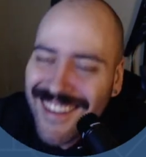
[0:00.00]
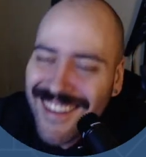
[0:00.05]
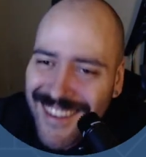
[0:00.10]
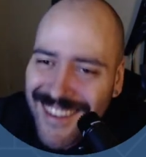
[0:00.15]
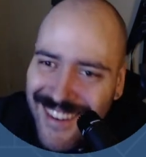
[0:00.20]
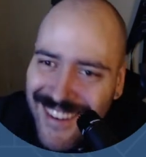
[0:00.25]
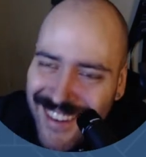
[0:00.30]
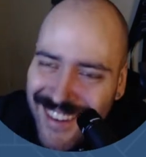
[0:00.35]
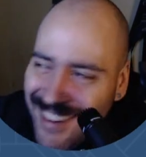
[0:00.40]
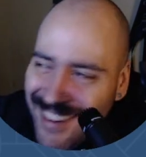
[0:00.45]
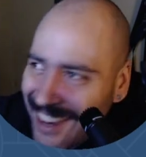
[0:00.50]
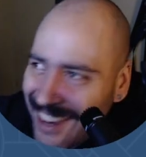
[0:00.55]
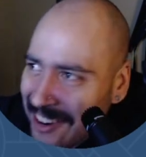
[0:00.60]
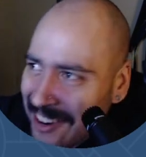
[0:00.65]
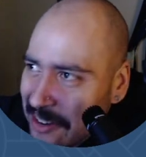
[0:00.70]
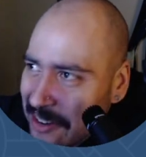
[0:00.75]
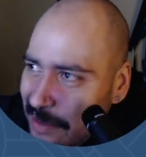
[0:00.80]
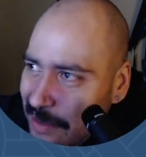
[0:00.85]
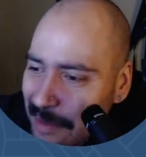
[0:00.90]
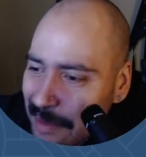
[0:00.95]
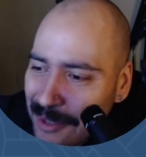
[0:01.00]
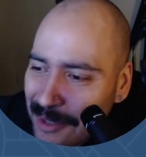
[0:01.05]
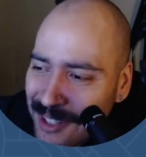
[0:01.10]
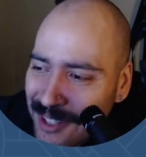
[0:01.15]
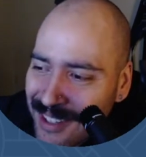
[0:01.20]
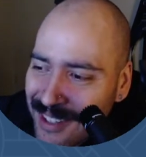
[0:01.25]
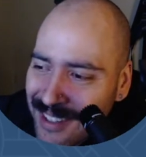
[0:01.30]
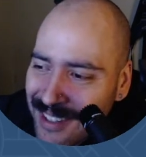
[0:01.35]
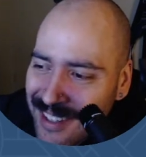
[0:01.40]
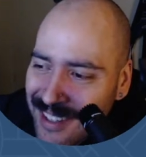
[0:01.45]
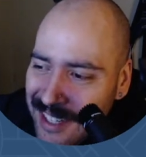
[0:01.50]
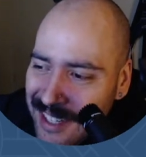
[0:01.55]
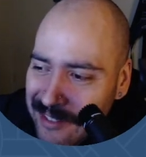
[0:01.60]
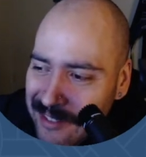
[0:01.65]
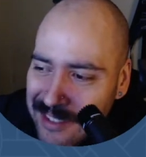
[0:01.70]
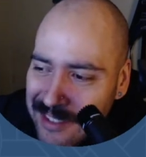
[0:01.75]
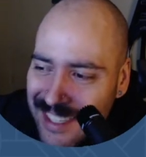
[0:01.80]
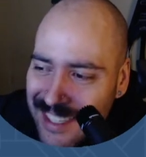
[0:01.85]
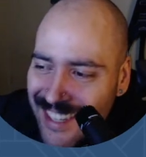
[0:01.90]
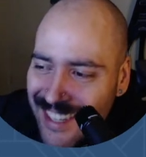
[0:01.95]
Now I remember. It even
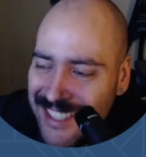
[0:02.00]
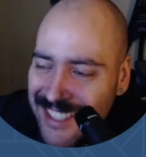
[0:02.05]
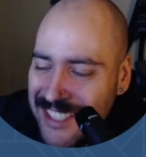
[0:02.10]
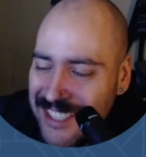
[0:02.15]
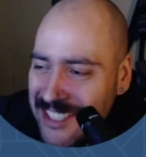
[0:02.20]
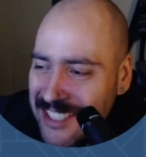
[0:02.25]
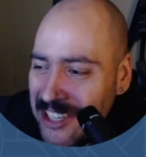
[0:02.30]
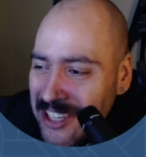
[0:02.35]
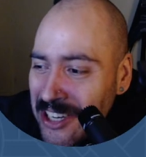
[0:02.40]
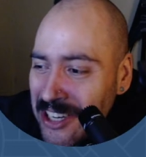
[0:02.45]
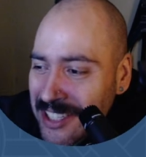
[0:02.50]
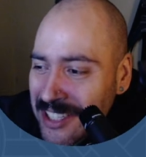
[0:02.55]
said it in the docs.